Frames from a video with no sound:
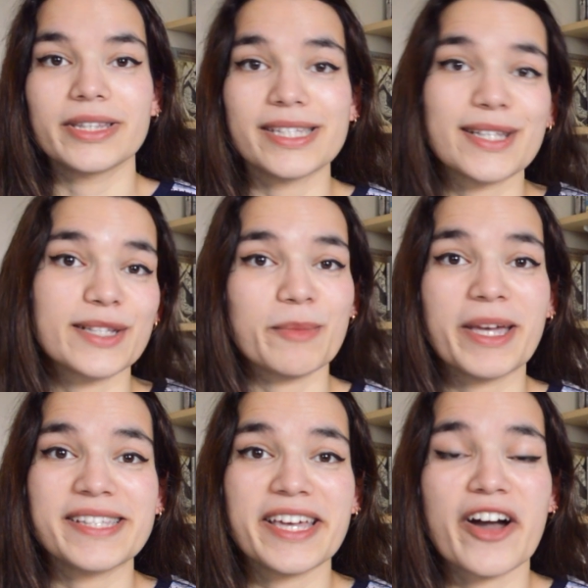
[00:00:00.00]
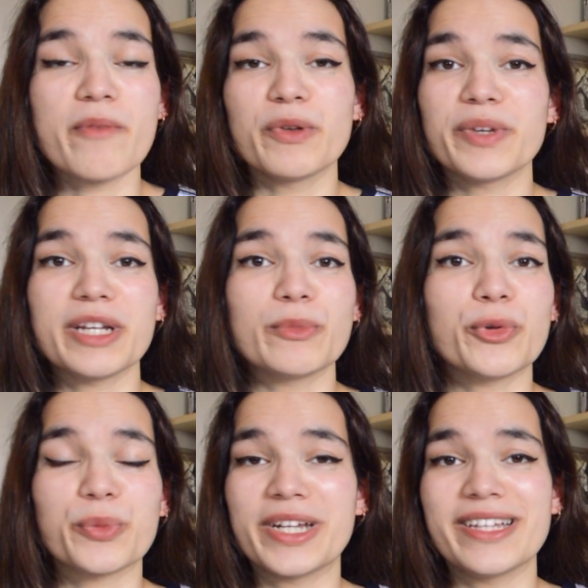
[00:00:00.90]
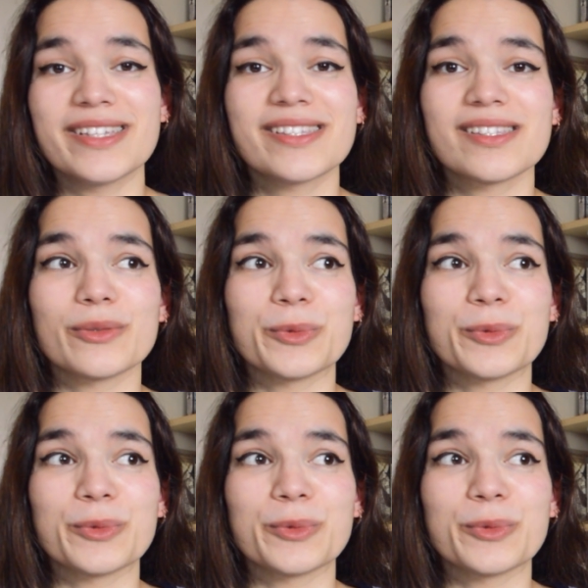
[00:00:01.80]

This sounds amazing. I've been reading more thrillers